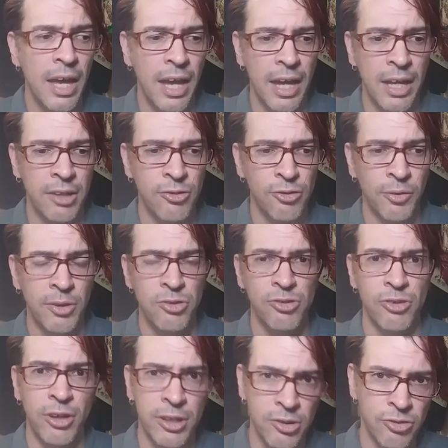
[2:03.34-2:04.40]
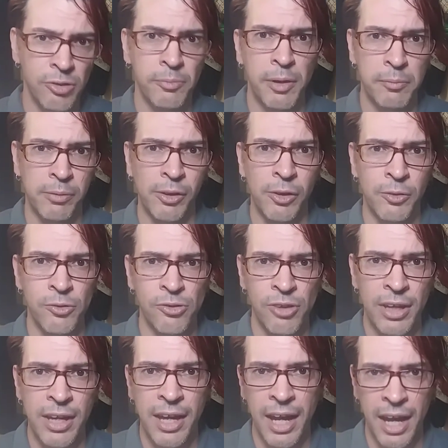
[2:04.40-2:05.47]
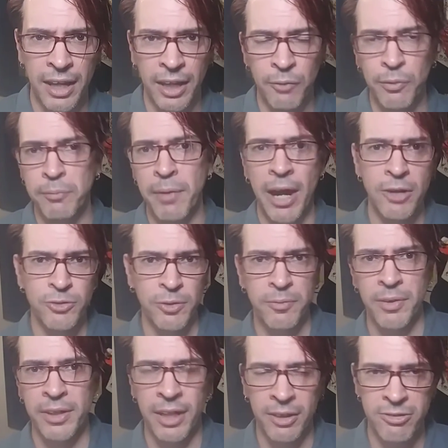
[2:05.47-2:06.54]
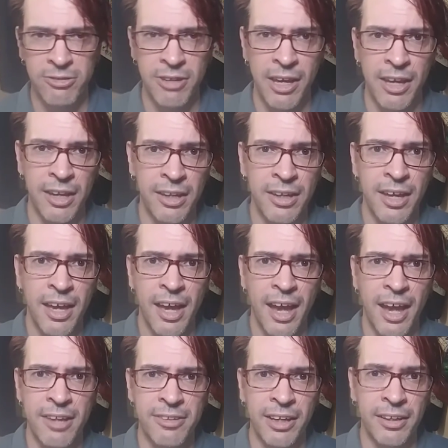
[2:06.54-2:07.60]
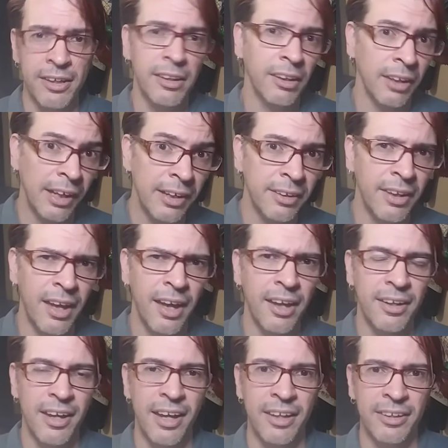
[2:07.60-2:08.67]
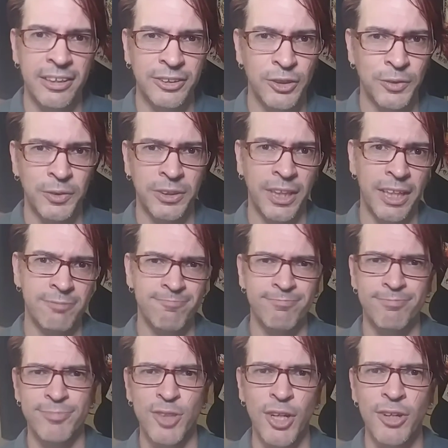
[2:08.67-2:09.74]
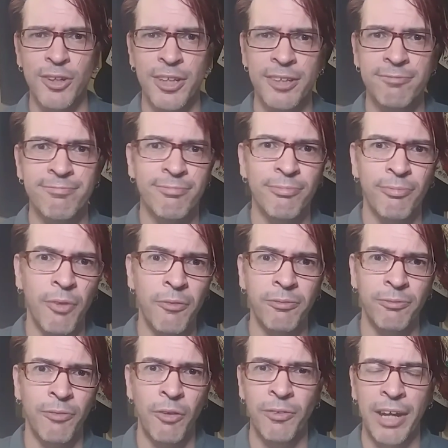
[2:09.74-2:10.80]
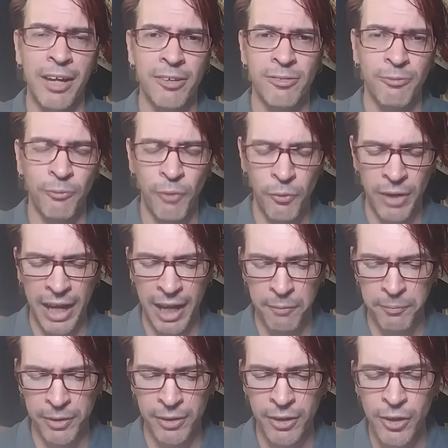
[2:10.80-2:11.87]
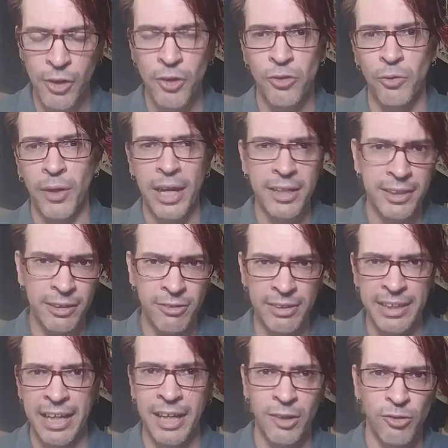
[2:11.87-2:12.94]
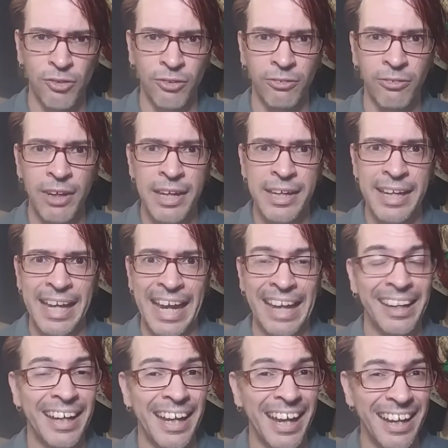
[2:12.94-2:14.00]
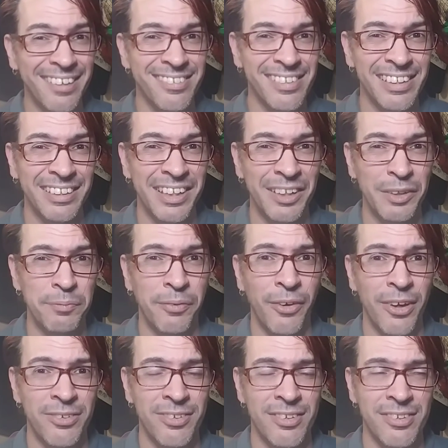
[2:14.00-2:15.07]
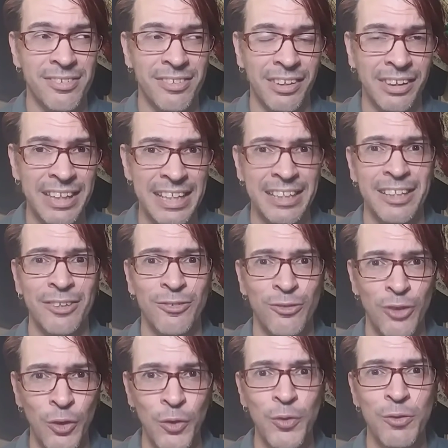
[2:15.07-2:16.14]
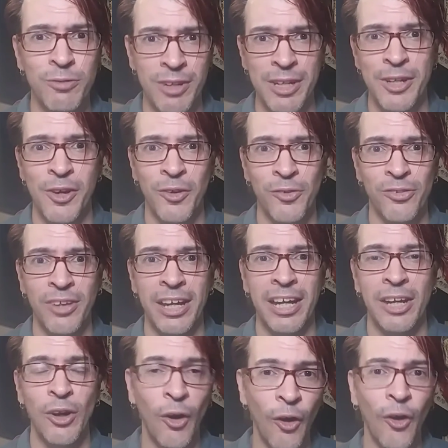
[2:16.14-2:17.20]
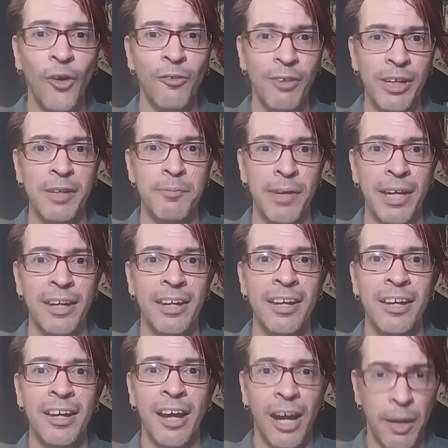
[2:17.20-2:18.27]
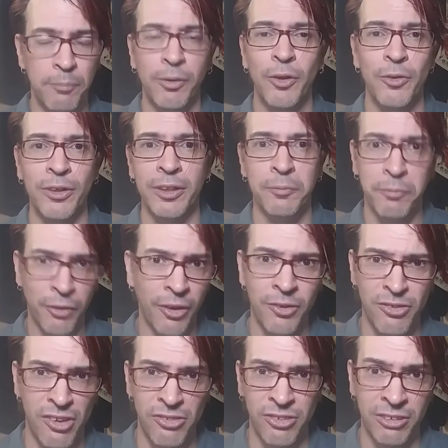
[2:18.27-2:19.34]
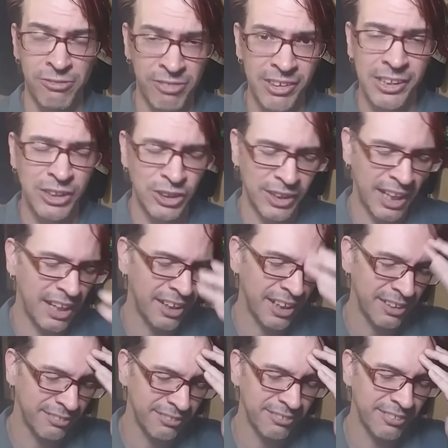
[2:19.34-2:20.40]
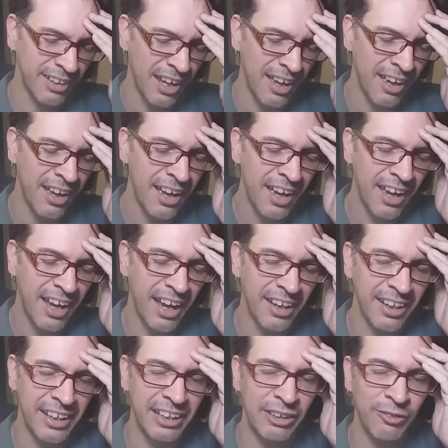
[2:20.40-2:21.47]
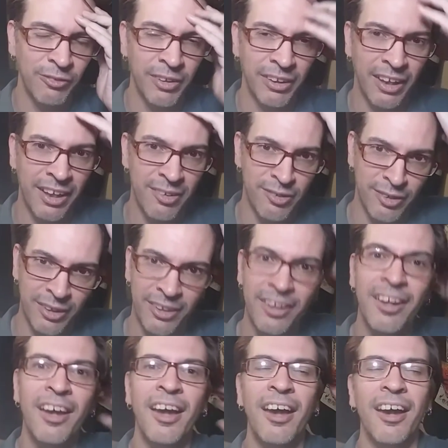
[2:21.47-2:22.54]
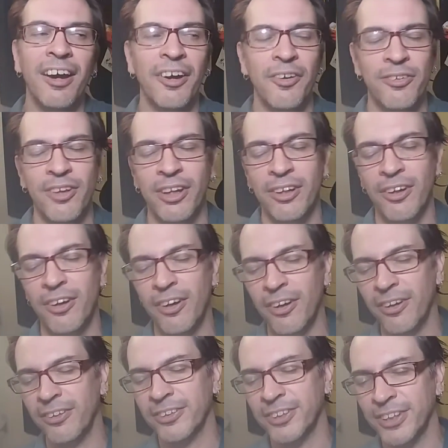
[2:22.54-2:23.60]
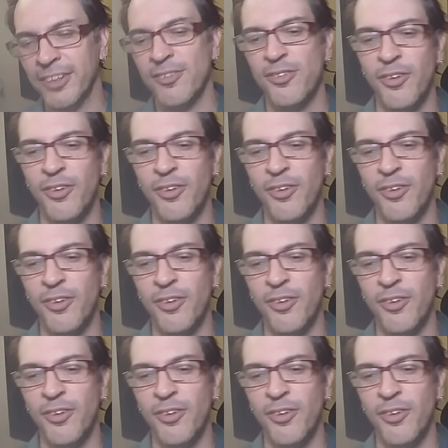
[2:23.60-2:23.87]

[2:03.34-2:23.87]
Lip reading: And so I started some uploads, and I went back to them the next day, and they didn't like that, and they just was like, sorry, won't happen. So I had to cancel, and I accidentally, in the process, deleted two videos that had already been uploaded and processed and finished, and I didn't realize it. I was like, oh, shit.